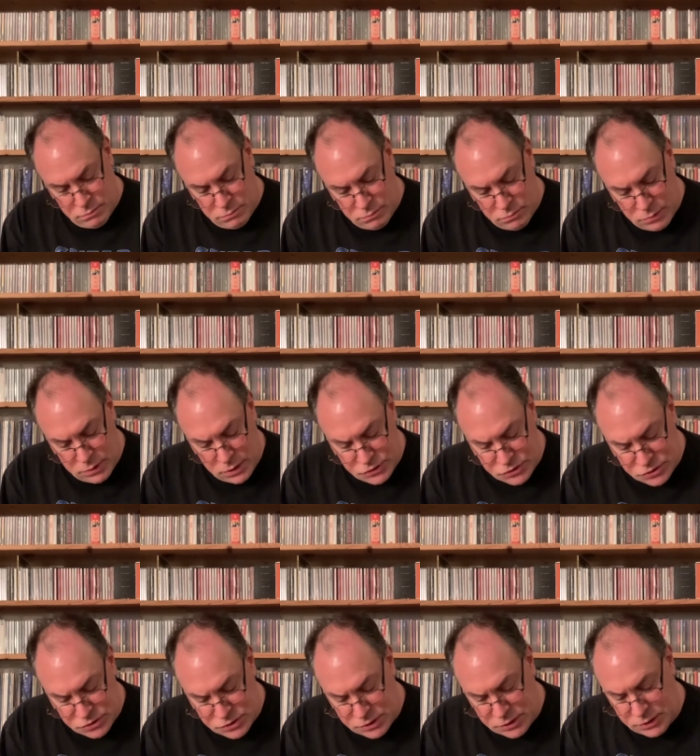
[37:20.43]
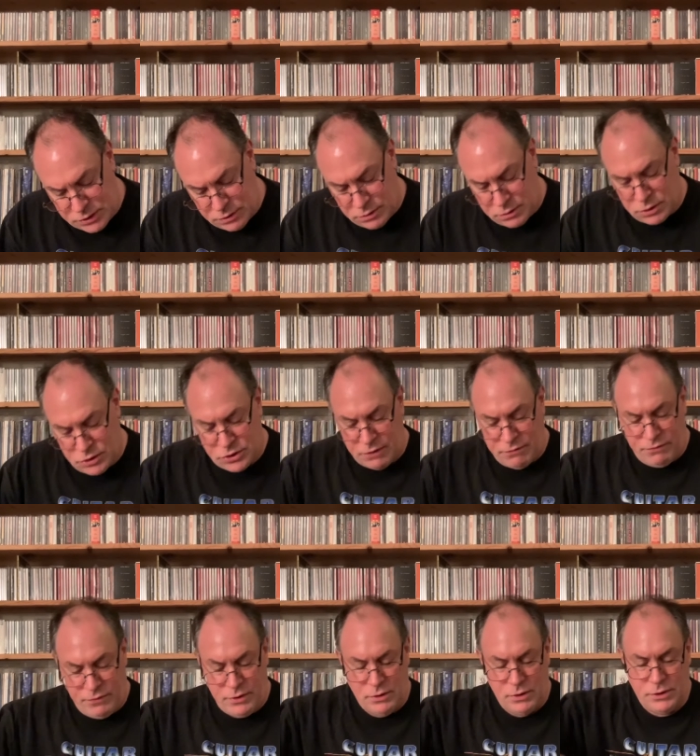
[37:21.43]
What else is in here? Because I
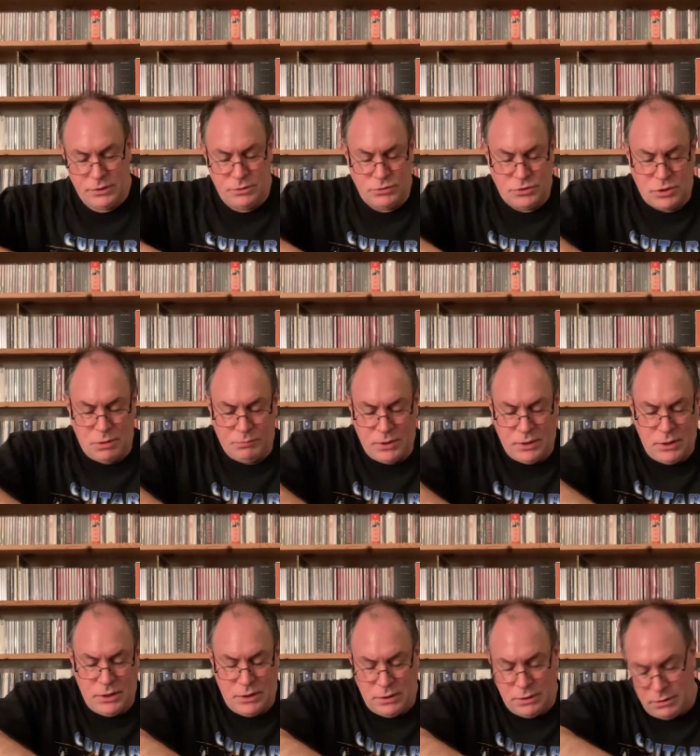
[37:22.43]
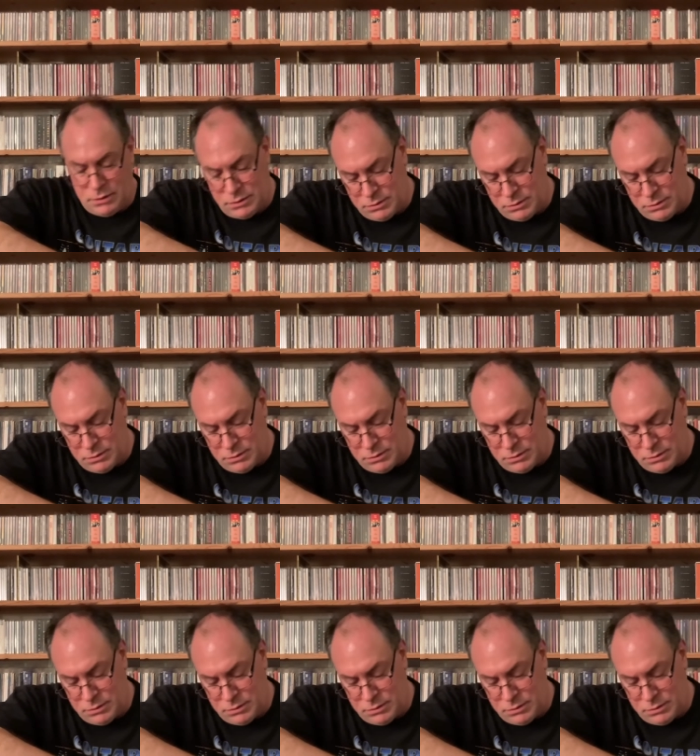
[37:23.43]
feel that there's something in here.